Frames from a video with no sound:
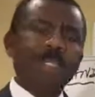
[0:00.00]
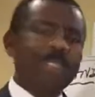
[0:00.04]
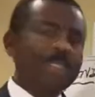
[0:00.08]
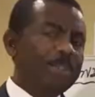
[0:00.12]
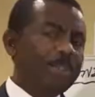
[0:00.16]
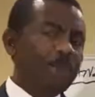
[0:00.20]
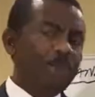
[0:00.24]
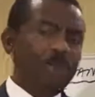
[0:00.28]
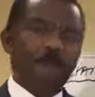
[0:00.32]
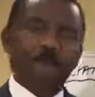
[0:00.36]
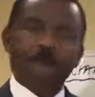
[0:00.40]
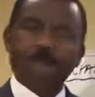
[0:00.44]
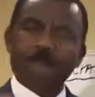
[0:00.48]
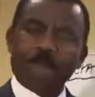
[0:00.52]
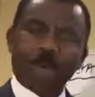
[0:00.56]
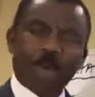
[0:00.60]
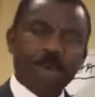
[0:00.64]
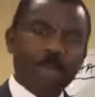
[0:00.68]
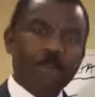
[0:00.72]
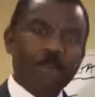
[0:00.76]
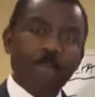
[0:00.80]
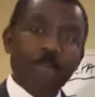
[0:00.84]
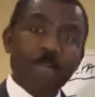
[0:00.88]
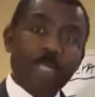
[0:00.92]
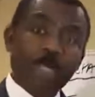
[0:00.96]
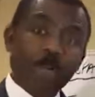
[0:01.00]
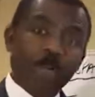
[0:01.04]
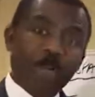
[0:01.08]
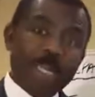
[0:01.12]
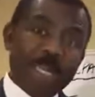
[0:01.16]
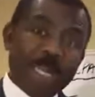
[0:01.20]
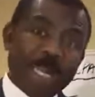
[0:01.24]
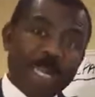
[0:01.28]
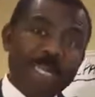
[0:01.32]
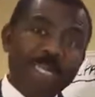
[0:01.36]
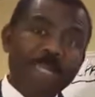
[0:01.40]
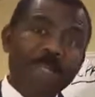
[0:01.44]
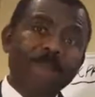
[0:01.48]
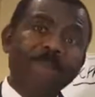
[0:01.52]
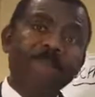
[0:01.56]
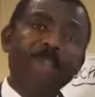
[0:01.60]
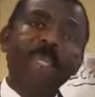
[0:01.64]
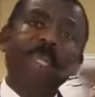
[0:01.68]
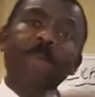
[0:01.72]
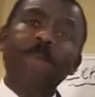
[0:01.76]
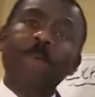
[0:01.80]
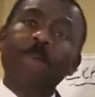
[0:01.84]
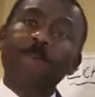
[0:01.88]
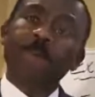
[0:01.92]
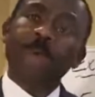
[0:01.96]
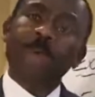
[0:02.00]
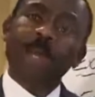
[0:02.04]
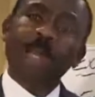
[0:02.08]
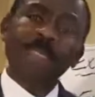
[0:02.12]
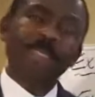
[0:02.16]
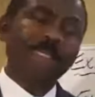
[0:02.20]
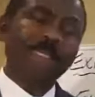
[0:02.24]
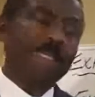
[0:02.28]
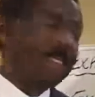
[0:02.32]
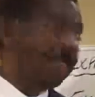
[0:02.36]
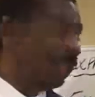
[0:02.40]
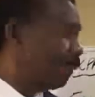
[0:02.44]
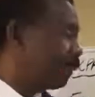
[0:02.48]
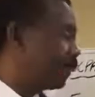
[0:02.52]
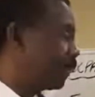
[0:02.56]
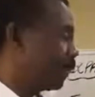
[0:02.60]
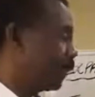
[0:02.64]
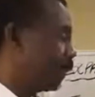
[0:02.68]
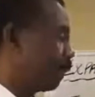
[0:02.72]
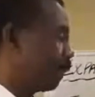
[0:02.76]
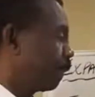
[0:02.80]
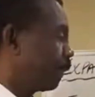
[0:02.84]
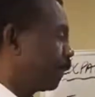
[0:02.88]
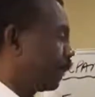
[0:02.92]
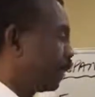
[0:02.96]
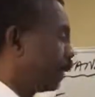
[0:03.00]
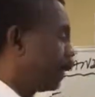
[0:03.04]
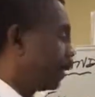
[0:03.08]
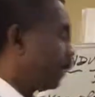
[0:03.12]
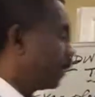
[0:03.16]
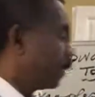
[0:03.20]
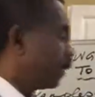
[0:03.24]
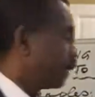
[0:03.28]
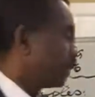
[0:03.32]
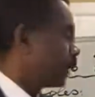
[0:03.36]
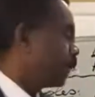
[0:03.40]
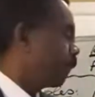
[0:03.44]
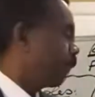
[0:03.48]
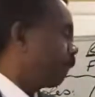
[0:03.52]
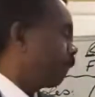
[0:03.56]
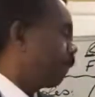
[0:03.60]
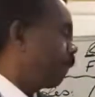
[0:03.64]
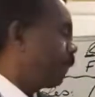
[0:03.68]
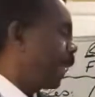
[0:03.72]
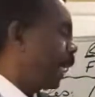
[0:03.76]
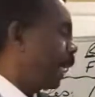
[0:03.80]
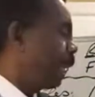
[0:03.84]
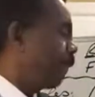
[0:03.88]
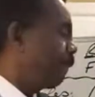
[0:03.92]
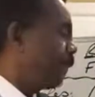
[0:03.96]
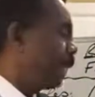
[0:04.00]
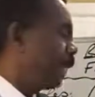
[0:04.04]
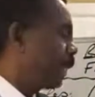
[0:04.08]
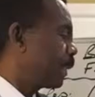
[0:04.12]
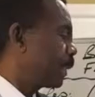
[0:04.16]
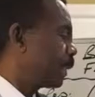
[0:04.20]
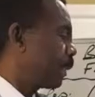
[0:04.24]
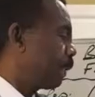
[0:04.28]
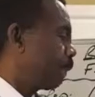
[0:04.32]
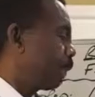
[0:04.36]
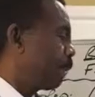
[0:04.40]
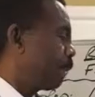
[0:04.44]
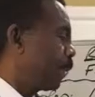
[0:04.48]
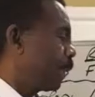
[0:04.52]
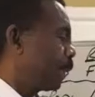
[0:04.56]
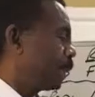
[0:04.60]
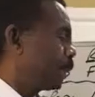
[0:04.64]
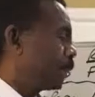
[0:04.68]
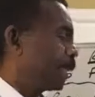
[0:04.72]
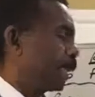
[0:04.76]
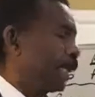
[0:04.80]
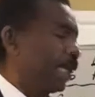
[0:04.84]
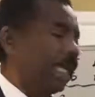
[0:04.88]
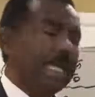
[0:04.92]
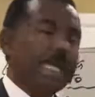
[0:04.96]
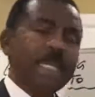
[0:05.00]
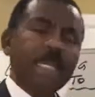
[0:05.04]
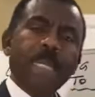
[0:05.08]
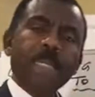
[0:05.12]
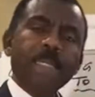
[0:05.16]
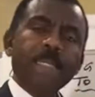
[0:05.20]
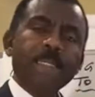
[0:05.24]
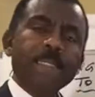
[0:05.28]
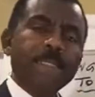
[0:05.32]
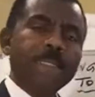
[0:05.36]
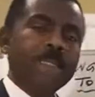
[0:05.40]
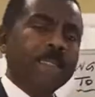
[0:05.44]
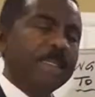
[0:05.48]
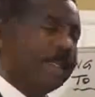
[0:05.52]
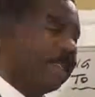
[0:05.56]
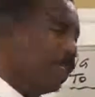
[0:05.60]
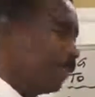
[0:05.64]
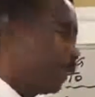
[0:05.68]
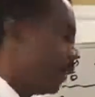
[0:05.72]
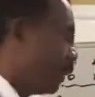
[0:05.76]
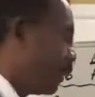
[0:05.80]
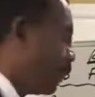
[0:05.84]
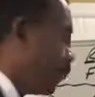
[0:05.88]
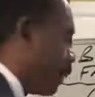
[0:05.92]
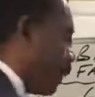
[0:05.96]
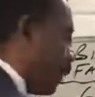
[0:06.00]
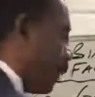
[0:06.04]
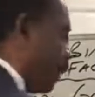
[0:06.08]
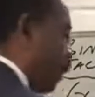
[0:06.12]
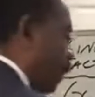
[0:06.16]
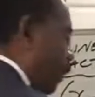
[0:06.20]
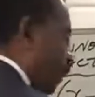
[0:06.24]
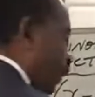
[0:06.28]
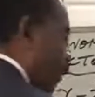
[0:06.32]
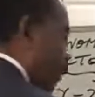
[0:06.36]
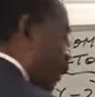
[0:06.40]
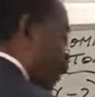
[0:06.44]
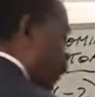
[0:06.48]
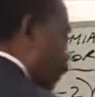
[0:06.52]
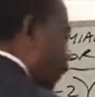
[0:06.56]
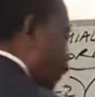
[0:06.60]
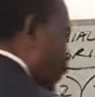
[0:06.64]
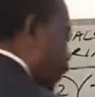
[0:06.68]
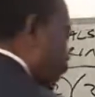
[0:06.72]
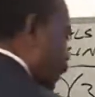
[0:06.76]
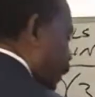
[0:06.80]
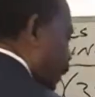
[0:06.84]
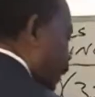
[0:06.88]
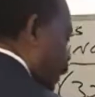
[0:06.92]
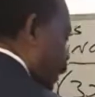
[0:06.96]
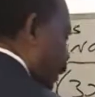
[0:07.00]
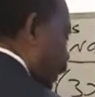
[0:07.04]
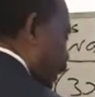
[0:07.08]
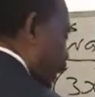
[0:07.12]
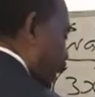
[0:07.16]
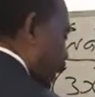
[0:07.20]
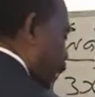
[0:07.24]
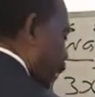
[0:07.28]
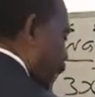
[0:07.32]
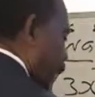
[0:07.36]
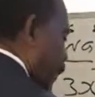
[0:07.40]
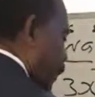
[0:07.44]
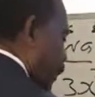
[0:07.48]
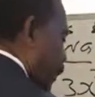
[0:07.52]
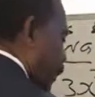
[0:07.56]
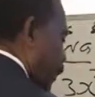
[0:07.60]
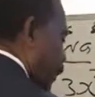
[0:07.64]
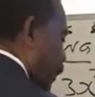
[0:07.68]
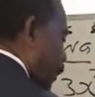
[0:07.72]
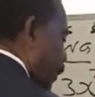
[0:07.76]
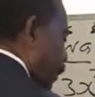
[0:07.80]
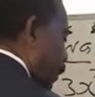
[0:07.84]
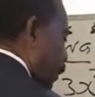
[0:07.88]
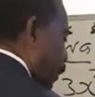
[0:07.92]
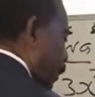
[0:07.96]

So we are very good with our negatives and our positives. So 5x plus 8x is 13x.